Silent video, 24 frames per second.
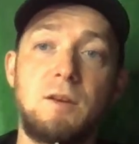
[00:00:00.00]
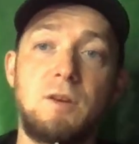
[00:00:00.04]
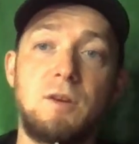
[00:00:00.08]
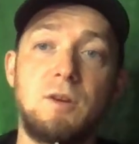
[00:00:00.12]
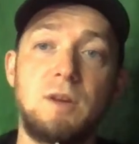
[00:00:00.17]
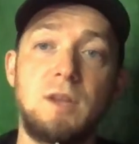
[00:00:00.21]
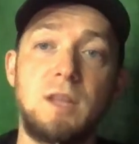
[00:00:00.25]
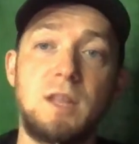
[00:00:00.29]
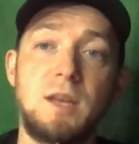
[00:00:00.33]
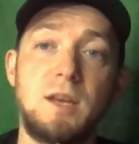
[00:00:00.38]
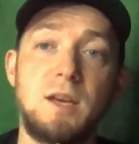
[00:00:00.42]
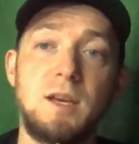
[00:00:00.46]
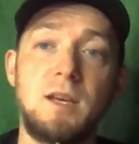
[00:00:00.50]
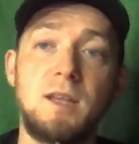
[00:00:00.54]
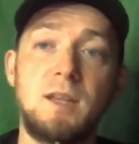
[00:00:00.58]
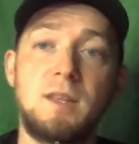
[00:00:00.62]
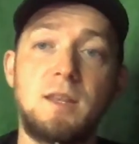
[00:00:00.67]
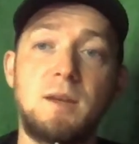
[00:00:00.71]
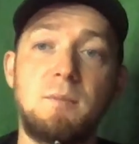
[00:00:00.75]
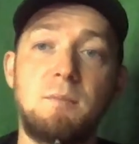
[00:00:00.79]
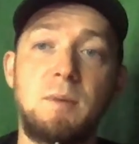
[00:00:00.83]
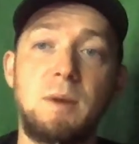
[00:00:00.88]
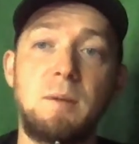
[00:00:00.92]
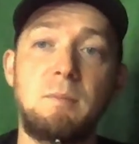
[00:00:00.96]
doing the
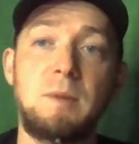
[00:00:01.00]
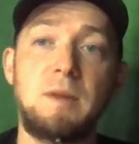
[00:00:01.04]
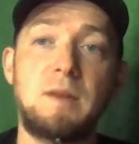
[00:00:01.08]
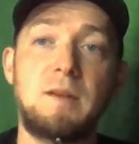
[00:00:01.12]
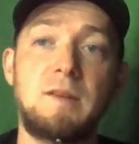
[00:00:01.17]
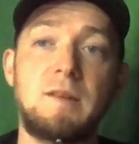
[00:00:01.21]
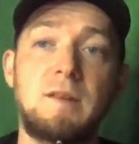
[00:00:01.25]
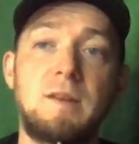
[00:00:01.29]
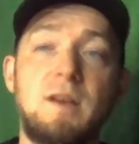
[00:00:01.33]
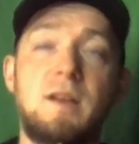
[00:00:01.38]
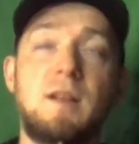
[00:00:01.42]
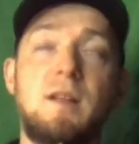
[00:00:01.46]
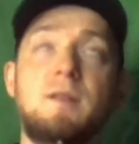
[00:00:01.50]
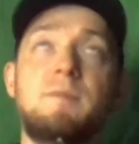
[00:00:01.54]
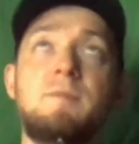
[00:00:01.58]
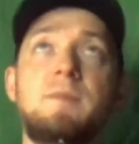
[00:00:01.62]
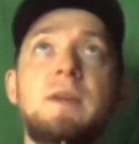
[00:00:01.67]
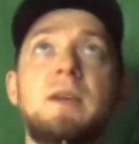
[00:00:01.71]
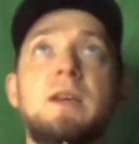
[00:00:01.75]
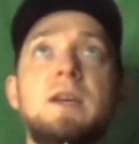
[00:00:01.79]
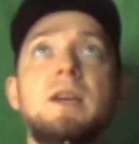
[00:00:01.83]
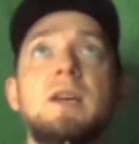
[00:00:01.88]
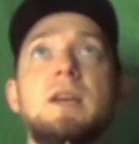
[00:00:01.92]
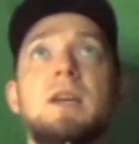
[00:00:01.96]
the pip
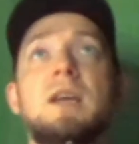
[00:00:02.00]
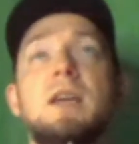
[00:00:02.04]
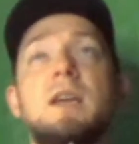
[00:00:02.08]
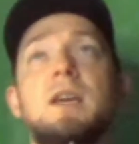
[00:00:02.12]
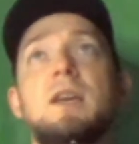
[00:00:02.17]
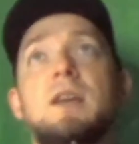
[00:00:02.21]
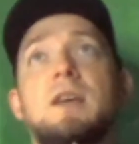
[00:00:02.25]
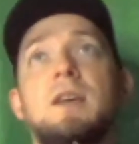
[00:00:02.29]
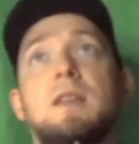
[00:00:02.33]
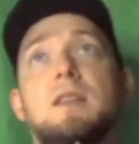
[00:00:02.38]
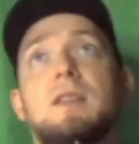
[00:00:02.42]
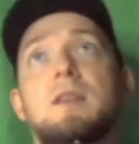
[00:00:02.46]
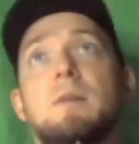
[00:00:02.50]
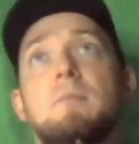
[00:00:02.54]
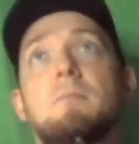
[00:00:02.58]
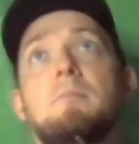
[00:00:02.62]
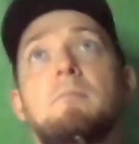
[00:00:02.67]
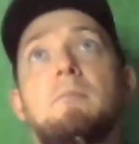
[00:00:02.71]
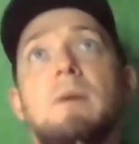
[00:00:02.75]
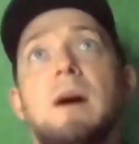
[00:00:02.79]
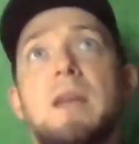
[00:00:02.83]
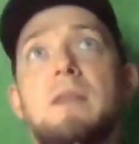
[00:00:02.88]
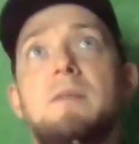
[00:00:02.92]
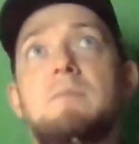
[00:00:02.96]
install. There
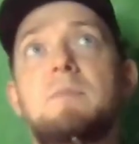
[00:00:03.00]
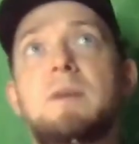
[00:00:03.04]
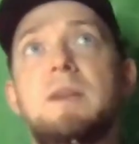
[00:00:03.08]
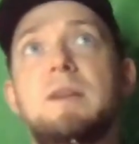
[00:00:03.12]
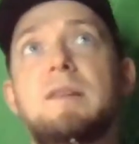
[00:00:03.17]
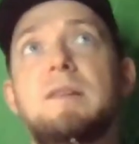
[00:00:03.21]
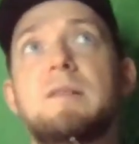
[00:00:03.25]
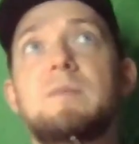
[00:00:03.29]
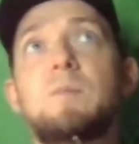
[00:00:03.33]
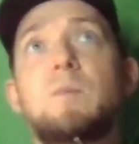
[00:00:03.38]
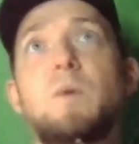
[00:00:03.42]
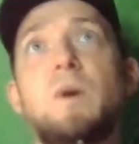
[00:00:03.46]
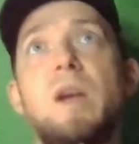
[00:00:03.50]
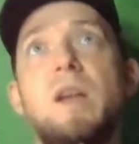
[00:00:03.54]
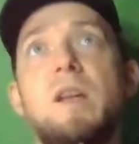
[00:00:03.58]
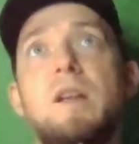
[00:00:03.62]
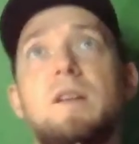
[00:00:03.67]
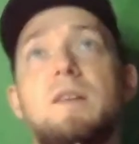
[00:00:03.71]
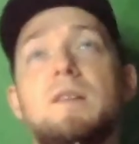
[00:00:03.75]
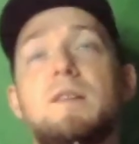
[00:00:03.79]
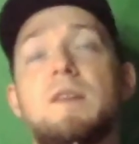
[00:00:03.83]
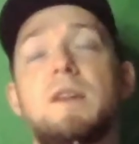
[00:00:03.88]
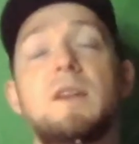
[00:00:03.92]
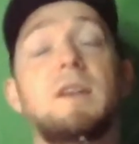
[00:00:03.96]
might be some
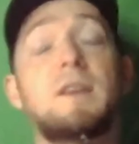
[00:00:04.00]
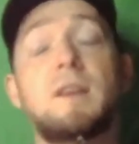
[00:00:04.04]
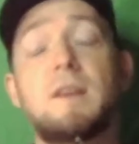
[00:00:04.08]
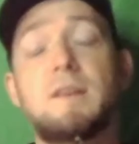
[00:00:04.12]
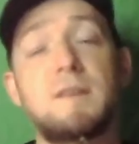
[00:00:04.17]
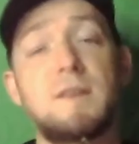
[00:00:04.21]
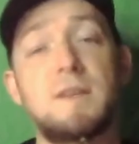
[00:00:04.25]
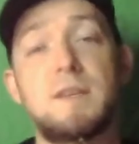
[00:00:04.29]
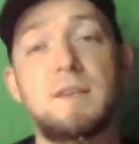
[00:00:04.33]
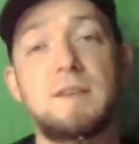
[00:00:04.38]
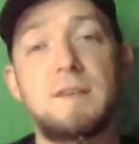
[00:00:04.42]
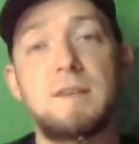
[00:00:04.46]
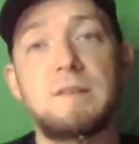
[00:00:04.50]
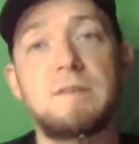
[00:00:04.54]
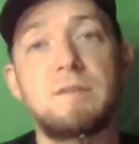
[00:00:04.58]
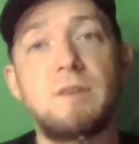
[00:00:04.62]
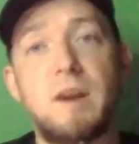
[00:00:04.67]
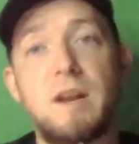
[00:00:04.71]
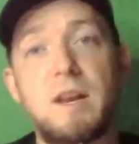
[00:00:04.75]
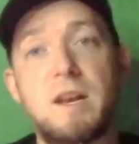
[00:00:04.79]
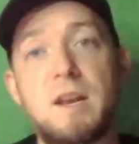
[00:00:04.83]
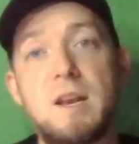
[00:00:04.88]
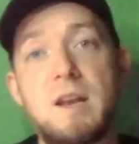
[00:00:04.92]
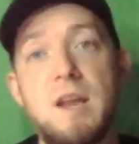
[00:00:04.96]
ways. It doesn't exist
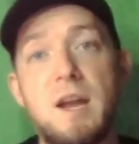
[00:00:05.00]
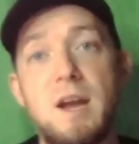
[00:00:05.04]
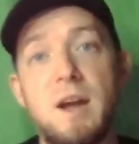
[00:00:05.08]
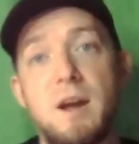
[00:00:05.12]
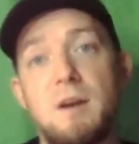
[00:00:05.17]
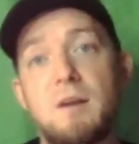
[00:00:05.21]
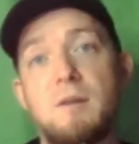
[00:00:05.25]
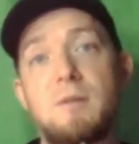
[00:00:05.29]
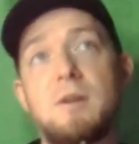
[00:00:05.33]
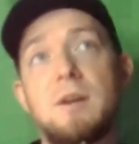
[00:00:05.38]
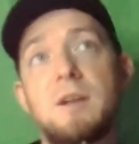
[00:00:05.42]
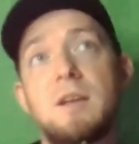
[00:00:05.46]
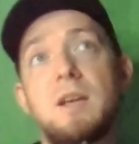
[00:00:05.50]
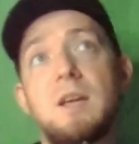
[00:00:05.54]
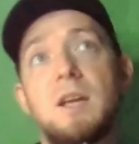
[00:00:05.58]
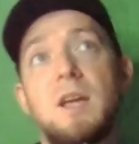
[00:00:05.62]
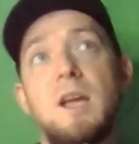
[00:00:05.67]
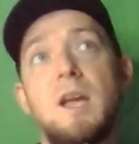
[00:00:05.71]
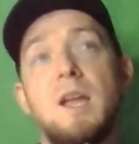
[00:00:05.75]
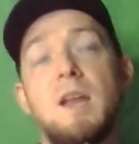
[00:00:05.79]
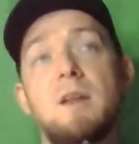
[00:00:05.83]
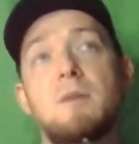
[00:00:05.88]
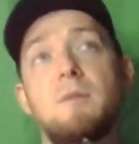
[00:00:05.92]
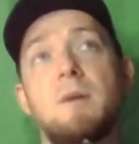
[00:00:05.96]
right now,
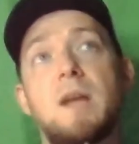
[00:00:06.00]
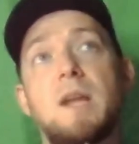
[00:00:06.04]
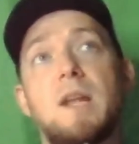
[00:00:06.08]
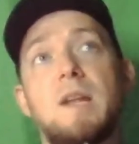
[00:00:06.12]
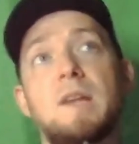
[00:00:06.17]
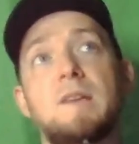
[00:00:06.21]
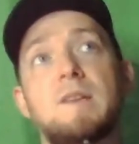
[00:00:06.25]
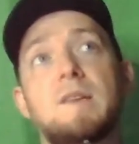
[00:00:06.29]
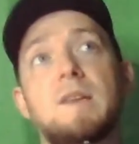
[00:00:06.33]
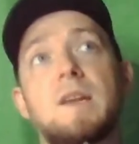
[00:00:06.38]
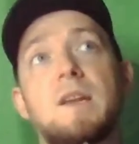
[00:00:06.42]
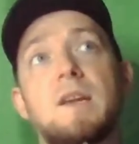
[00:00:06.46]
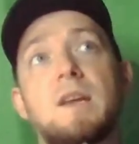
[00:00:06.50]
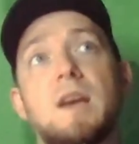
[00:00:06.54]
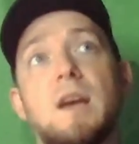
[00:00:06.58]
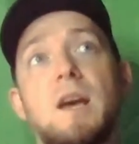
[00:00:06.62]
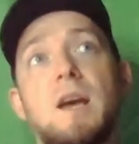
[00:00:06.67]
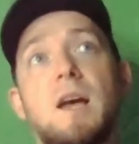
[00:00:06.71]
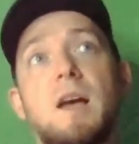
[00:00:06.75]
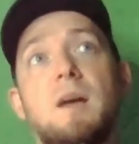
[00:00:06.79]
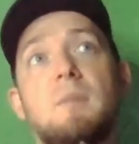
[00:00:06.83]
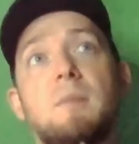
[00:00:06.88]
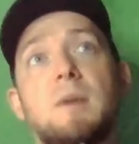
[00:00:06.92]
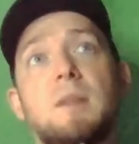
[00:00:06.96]
anyways.
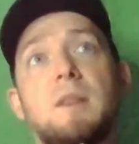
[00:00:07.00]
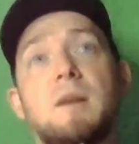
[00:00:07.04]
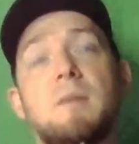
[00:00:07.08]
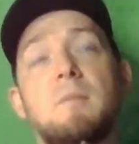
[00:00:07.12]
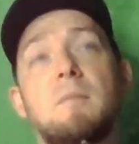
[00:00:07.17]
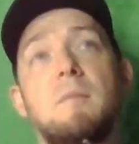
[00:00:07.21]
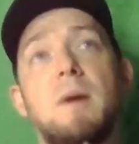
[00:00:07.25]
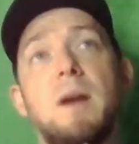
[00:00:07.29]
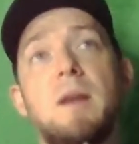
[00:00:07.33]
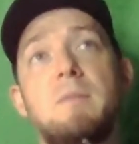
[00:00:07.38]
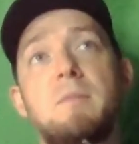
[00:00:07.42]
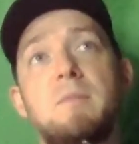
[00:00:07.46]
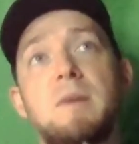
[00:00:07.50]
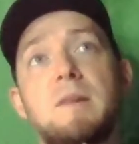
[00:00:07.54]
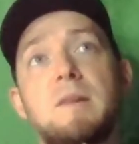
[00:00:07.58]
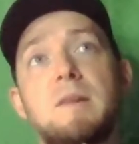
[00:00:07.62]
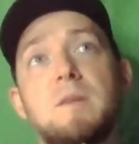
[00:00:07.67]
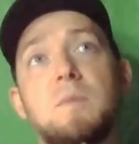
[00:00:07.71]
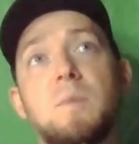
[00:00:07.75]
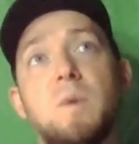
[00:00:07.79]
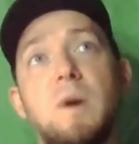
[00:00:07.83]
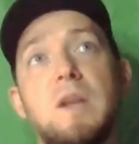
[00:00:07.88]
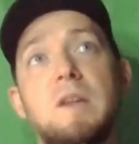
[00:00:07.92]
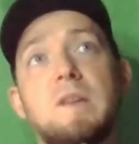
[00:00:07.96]
Uh, but there might be
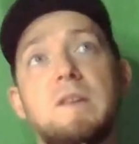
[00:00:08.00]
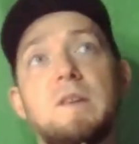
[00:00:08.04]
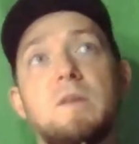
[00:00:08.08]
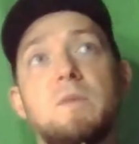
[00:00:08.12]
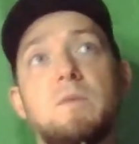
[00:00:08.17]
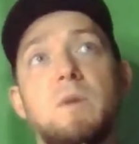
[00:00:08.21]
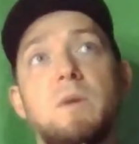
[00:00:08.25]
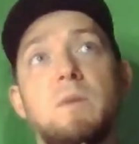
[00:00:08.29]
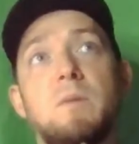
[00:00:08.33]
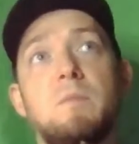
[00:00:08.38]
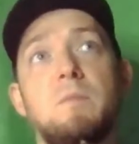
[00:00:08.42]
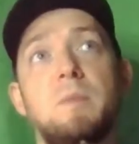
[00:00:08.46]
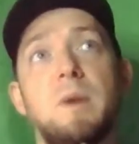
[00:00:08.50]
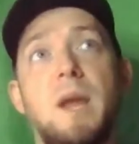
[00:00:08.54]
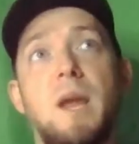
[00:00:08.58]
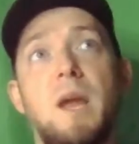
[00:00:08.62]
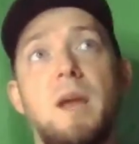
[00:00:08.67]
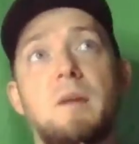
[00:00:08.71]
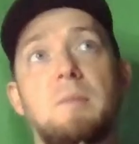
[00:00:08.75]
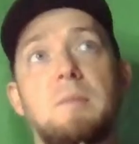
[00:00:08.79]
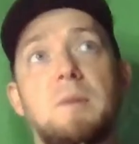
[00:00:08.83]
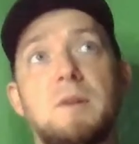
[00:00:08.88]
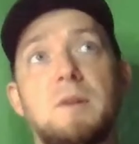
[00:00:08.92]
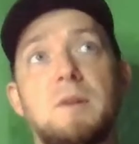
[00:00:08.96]
some ways that we would be
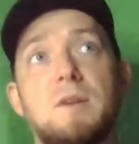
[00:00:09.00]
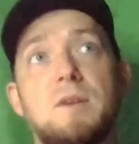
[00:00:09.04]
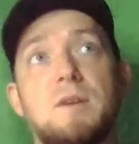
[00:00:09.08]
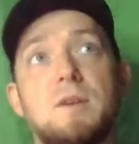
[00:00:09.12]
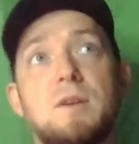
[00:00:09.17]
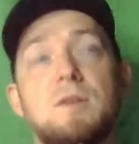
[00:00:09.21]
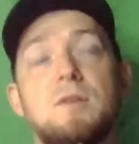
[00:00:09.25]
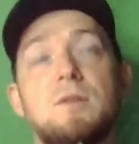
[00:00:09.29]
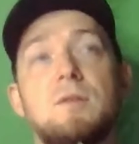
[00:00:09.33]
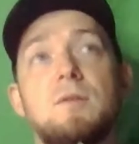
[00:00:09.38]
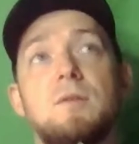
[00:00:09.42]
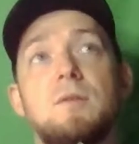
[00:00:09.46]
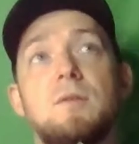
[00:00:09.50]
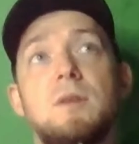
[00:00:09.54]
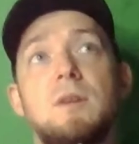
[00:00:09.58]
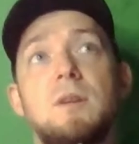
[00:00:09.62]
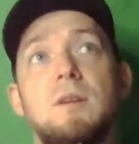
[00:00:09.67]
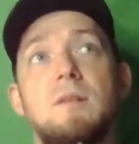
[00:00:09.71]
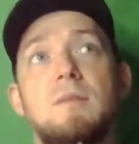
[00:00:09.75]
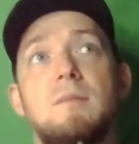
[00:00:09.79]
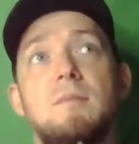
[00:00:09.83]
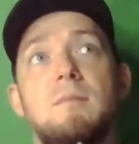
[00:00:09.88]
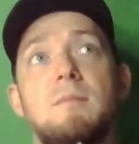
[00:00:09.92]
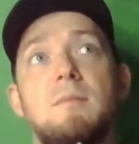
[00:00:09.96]
able to
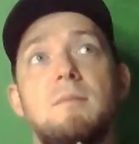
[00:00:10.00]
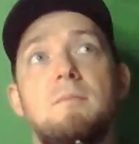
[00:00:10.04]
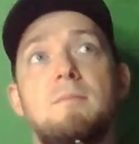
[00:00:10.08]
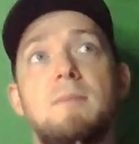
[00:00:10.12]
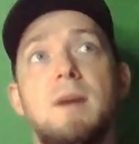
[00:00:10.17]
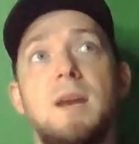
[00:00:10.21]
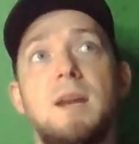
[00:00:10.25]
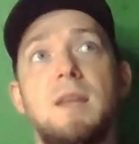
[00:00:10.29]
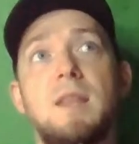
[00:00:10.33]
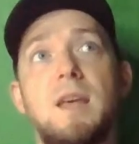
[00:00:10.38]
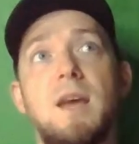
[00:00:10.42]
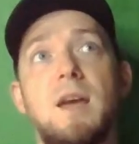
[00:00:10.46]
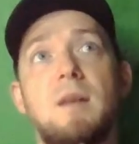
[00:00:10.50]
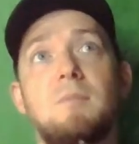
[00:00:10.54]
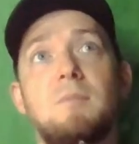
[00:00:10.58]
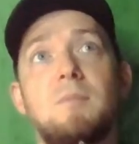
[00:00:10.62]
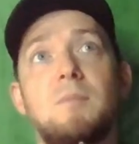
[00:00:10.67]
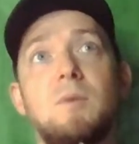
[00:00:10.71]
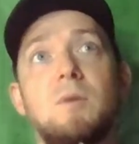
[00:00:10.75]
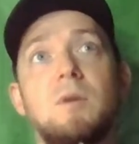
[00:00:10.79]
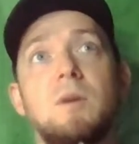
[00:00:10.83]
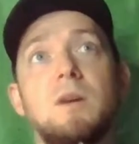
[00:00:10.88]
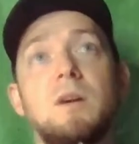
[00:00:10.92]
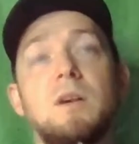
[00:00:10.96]
make that
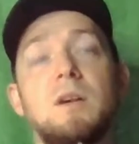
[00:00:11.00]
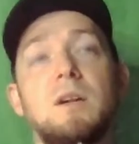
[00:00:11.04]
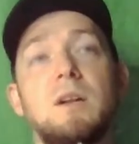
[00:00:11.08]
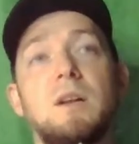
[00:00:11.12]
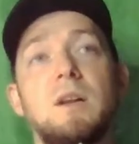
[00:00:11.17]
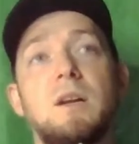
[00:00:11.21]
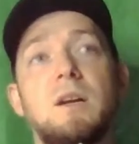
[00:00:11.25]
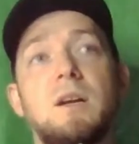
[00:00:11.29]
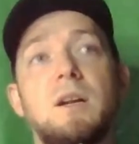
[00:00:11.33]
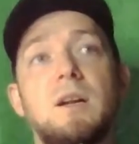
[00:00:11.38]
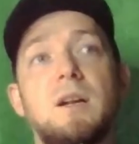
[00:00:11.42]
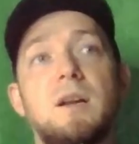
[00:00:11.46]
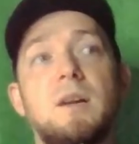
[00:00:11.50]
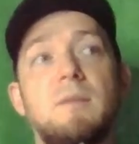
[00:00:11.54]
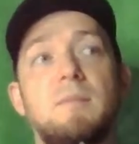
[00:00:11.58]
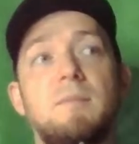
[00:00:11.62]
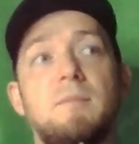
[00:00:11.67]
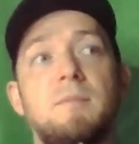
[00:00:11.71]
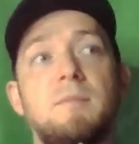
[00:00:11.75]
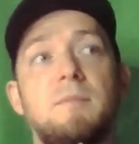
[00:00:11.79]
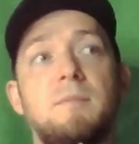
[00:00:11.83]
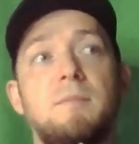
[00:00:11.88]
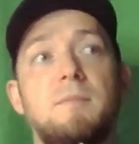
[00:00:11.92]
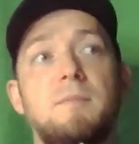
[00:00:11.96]
more
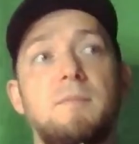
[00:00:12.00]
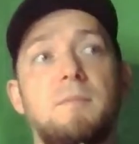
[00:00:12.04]
um,